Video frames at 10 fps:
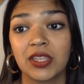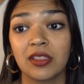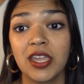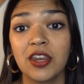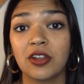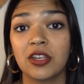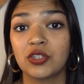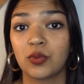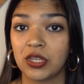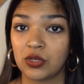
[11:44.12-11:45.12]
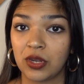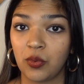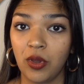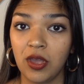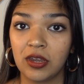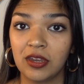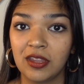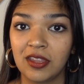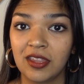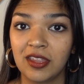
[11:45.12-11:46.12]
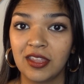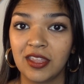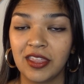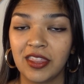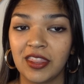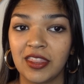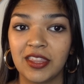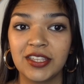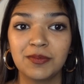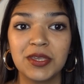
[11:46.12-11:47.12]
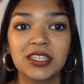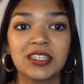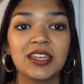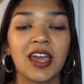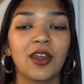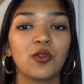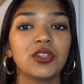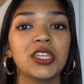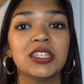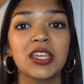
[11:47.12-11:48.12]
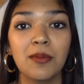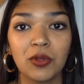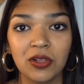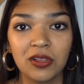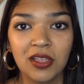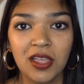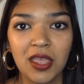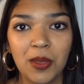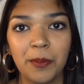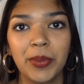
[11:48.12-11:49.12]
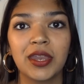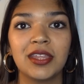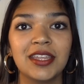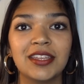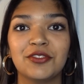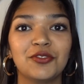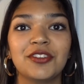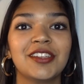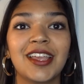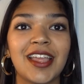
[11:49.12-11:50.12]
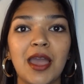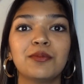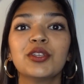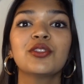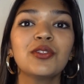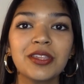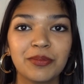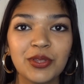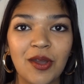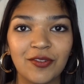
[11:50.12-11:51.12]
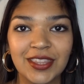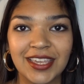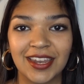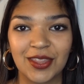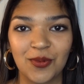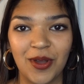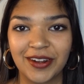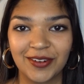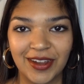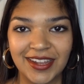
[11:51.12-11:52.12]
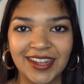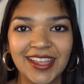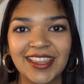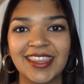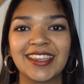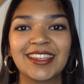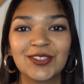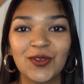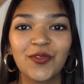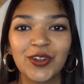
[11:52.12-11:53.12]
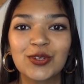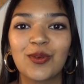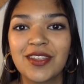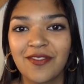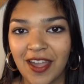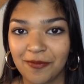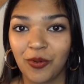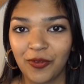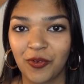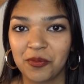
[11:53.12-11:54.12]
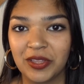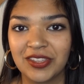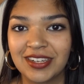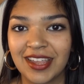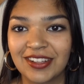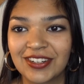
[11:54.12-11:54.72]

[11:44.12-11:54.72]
Later in 2021, this piece did not only double, but it absolutely blew everything out of the water, right? Like it sold for $25.4 million.